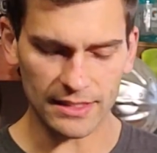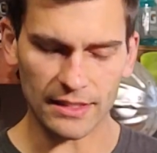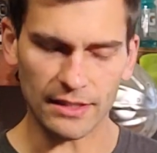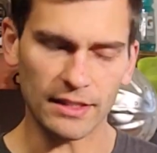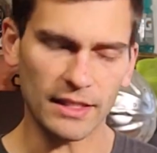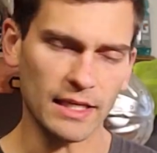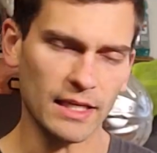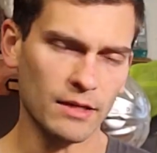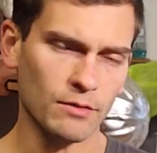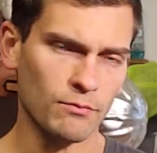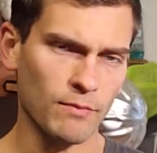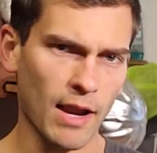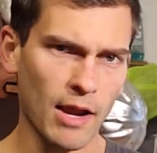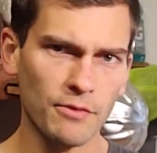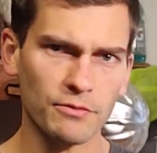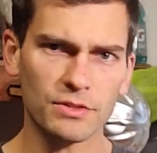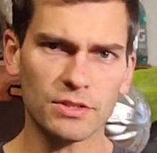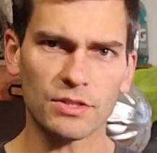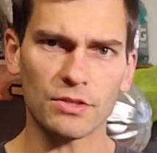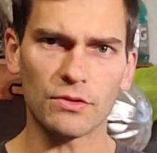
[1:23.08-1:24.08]
the
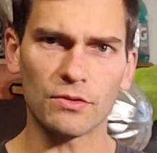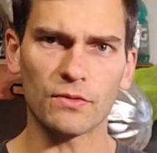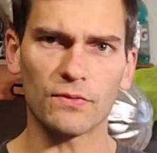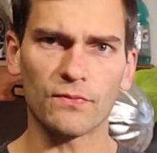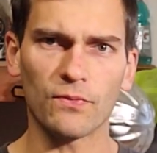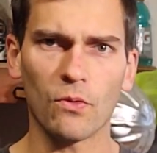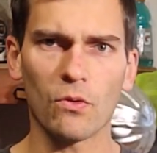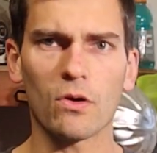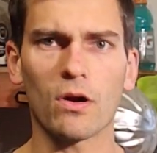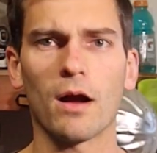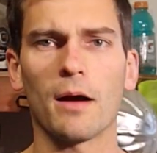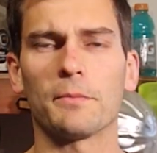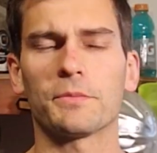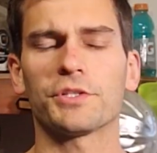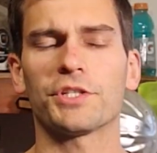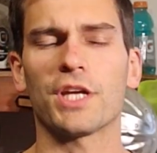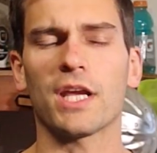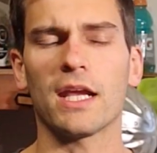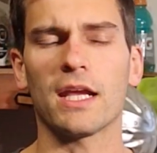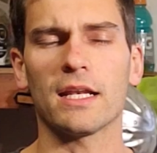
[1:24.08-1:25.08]
round tooth full comp
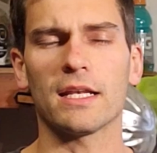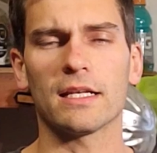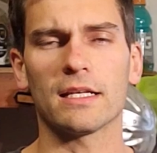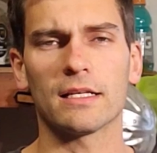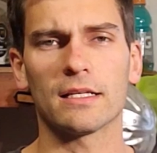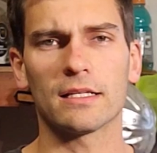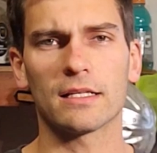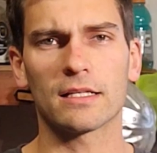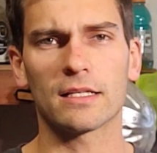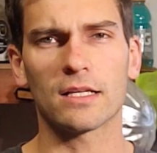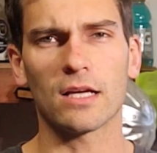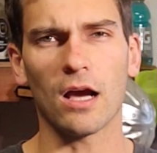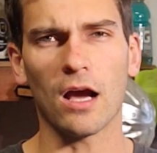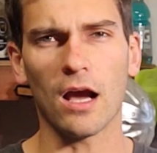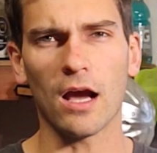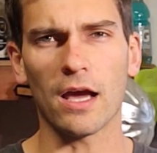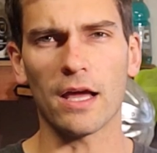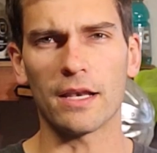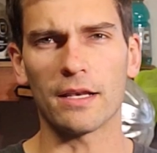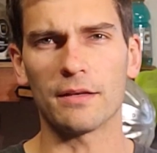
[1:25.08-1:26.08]
chain
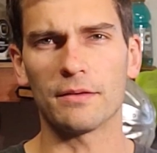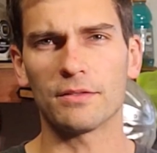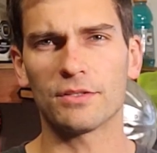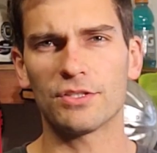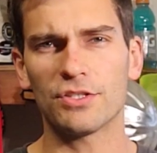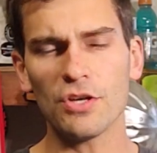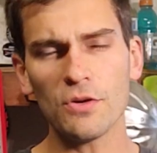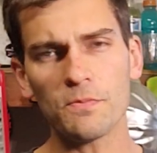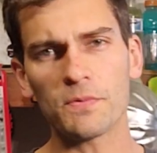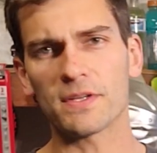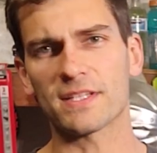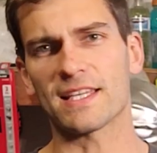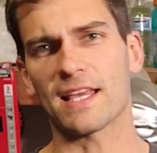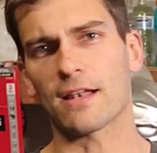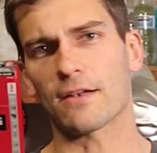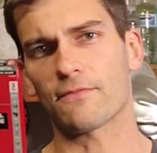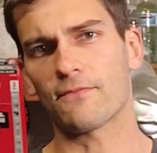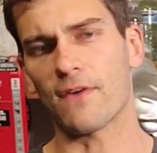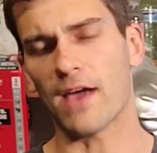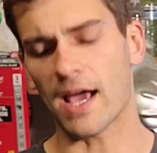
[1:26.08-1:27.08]
cut
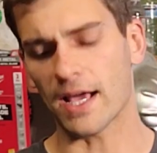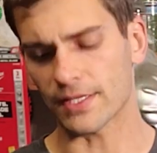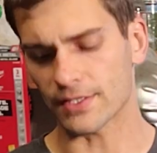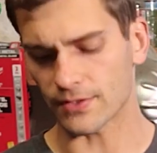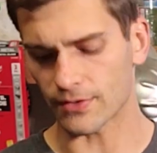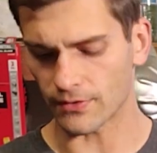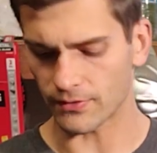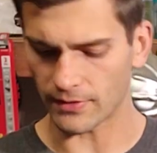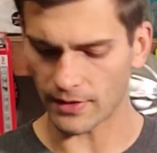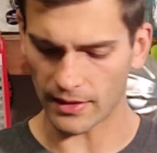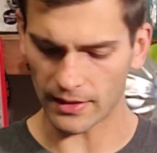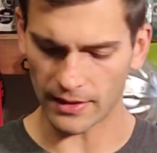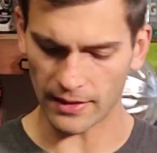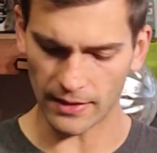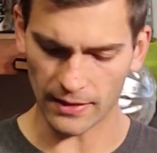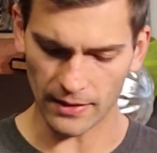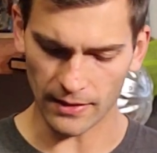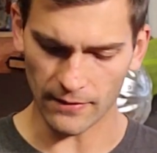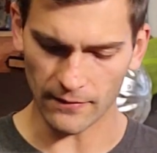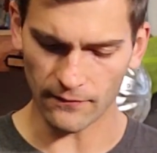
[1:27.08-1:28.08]
2% faster than
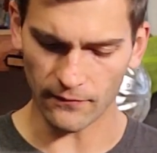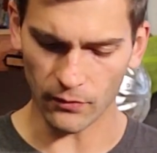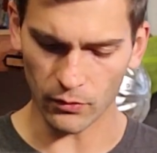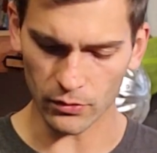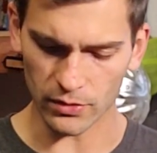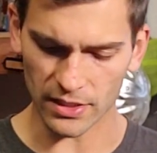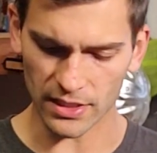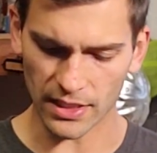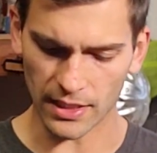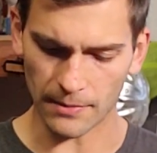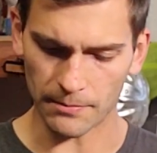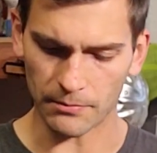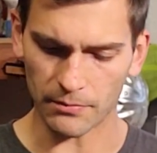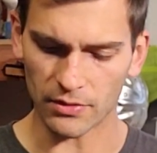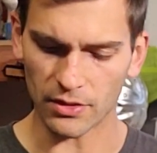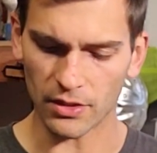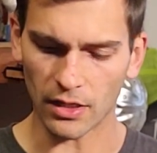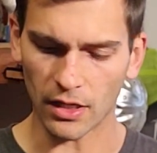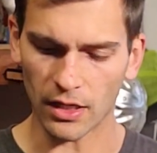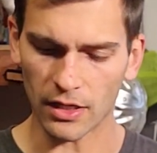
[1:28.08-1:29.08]
the full skip
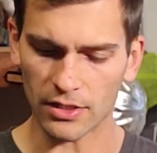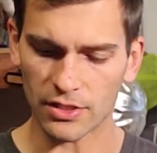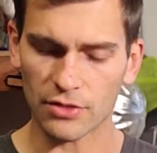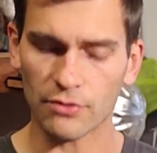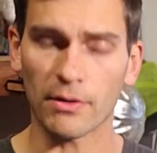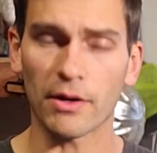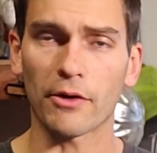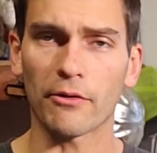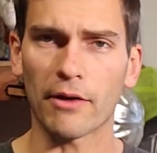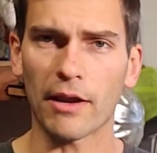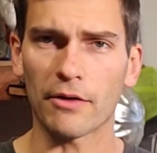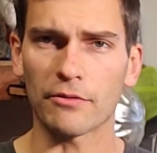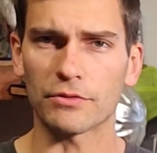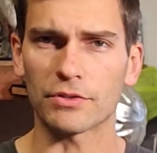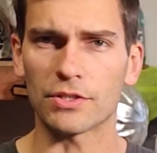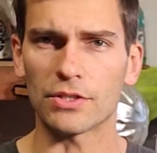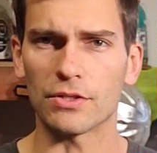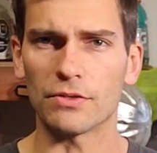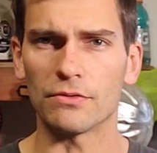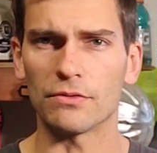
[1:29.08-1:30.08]
square ground
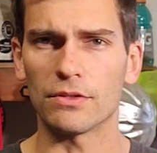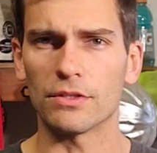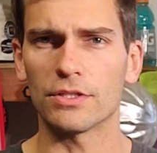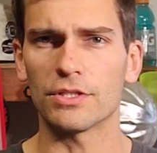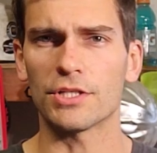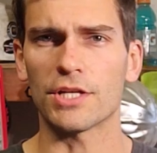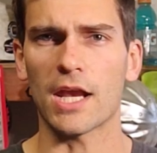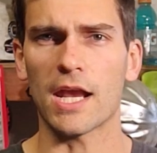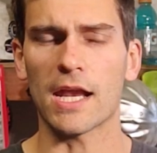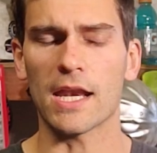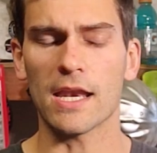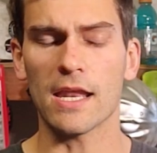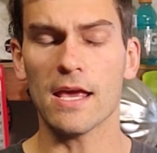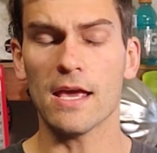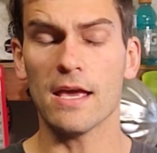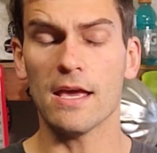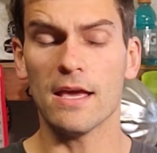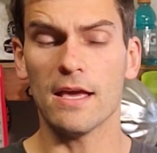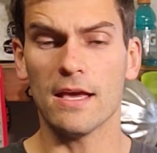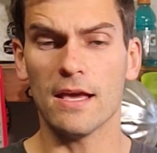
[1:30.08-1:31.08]
tooth chain.
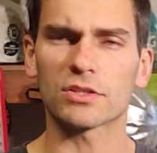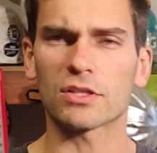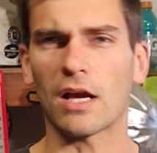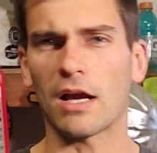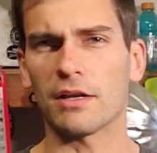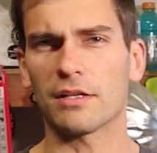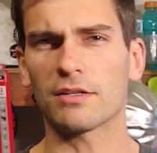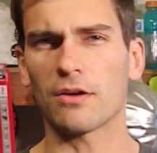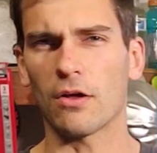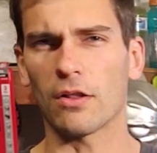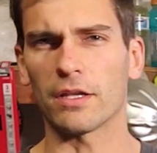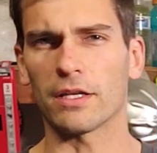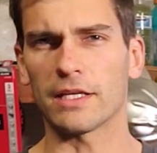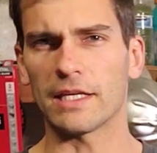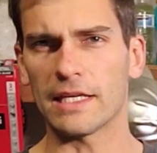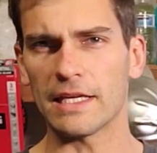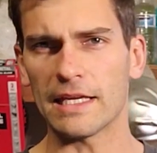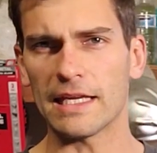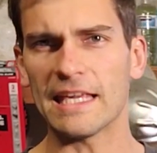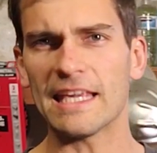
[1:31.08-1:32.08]
I'd call it
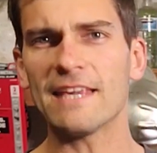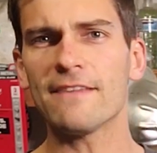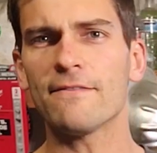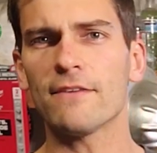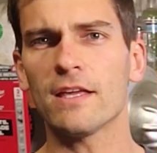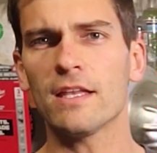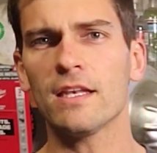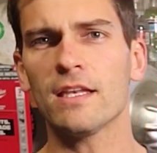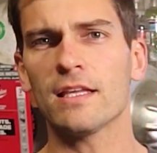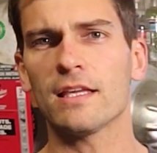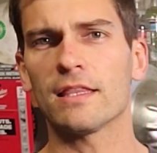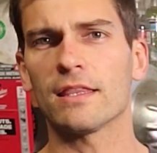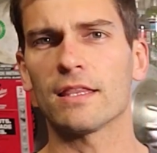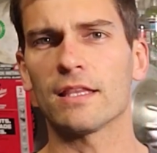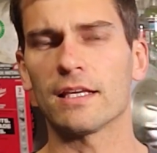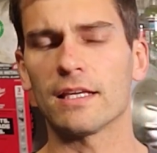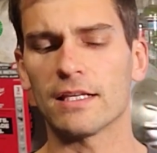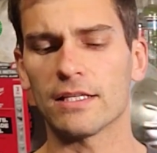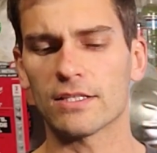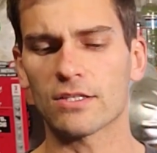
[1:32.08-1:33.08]
even in
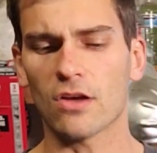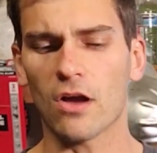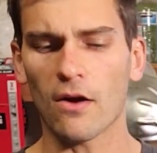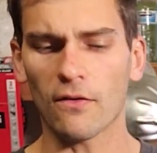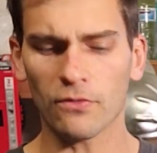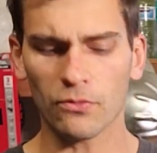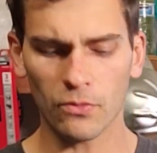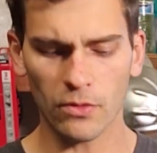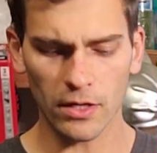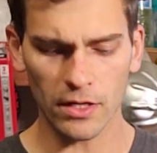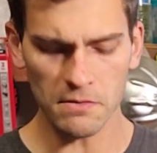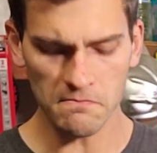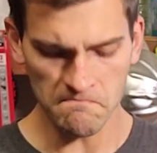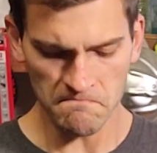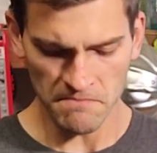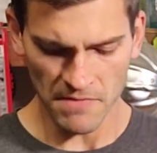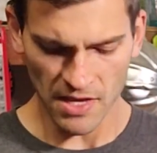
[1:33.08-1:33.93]
the softwood.